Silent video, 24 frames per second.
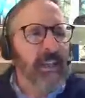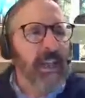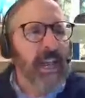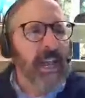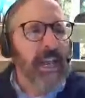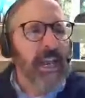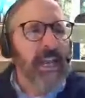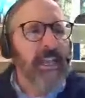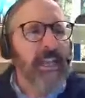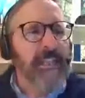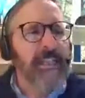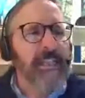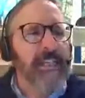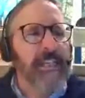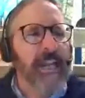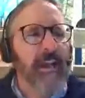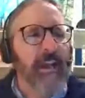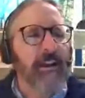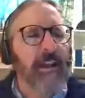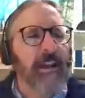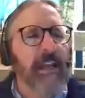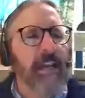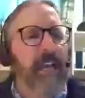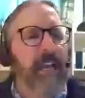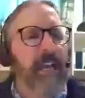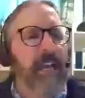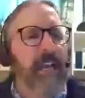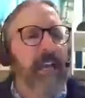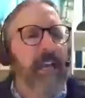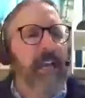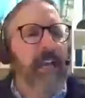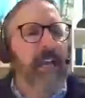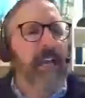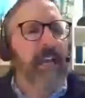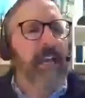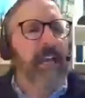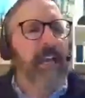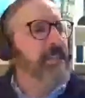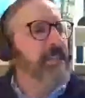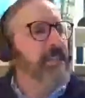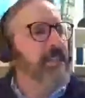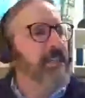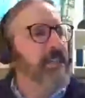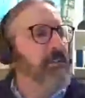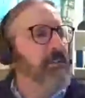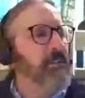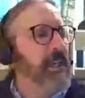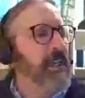Hey, Tiara, good to see
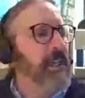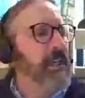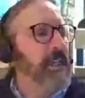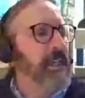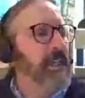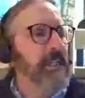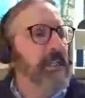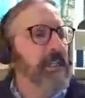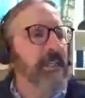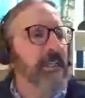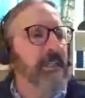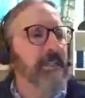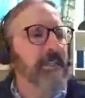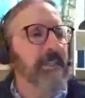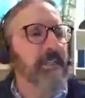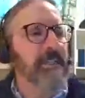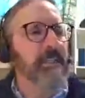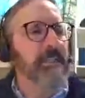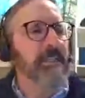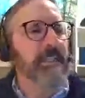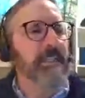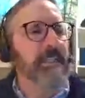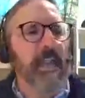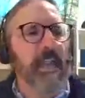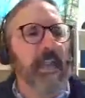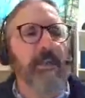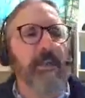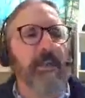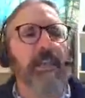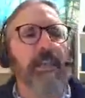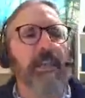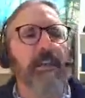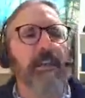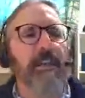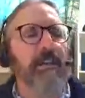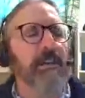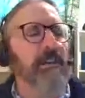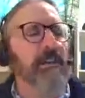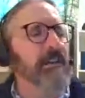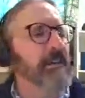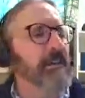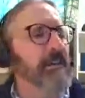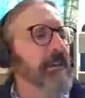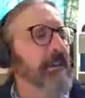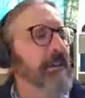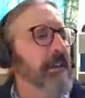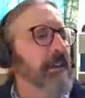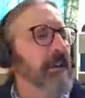you. Get into this assignment
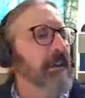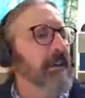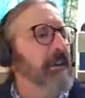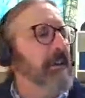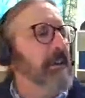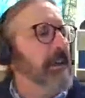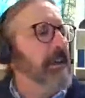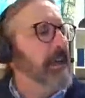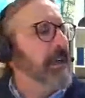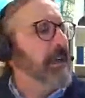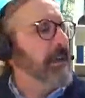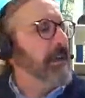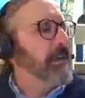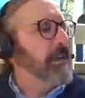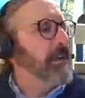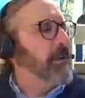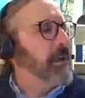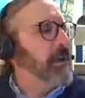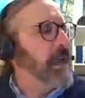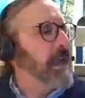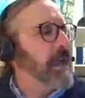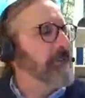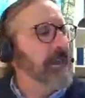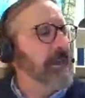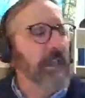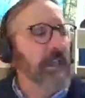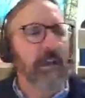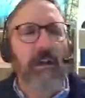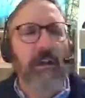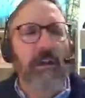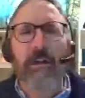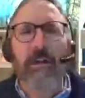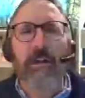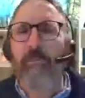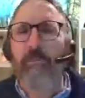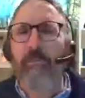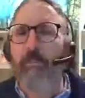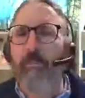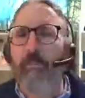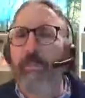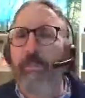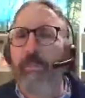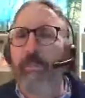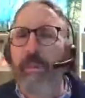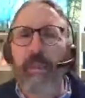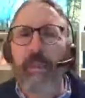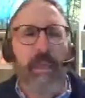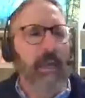here. All right, we're having the
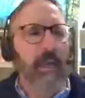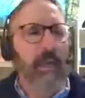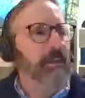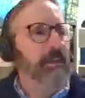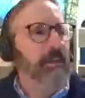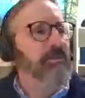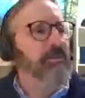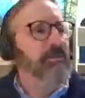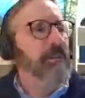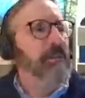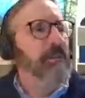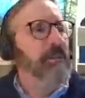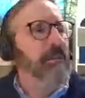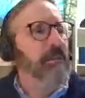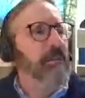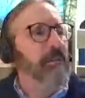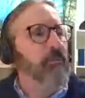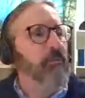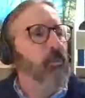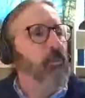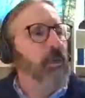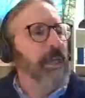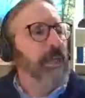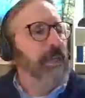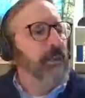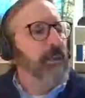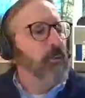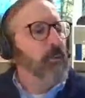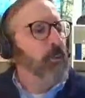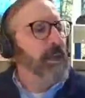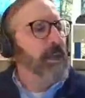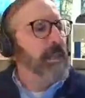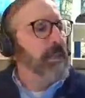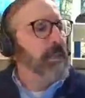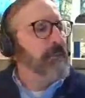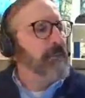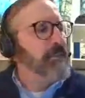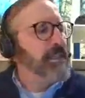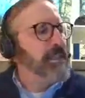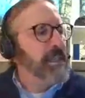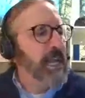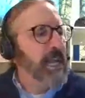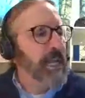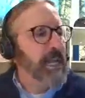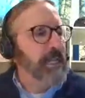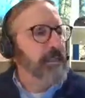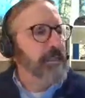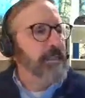wheel of
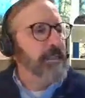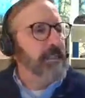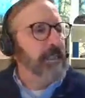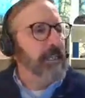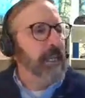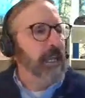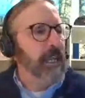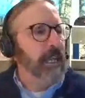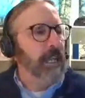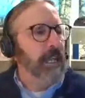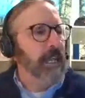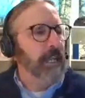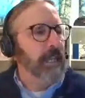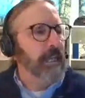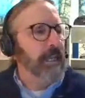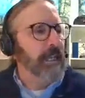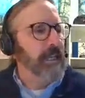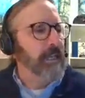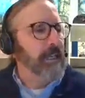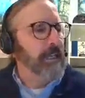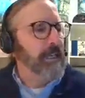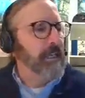science today.